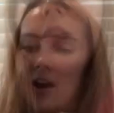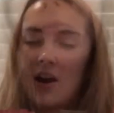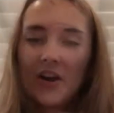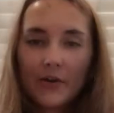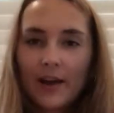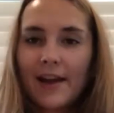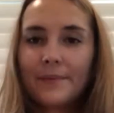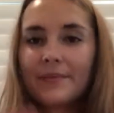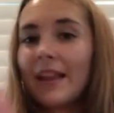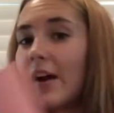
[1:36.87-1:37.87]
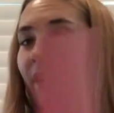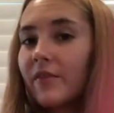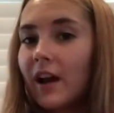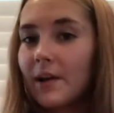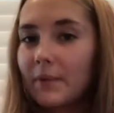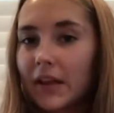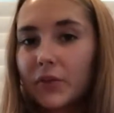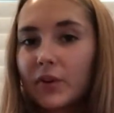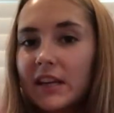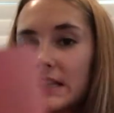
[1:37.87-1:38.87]
Okay, now I've got my
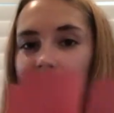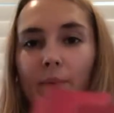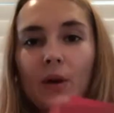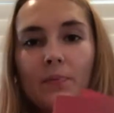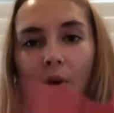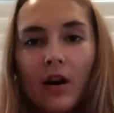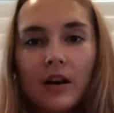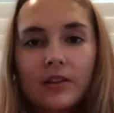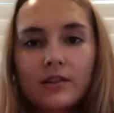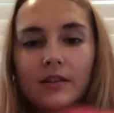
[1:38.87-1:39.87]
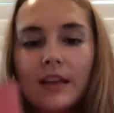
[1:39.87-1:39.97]
3 separate parts,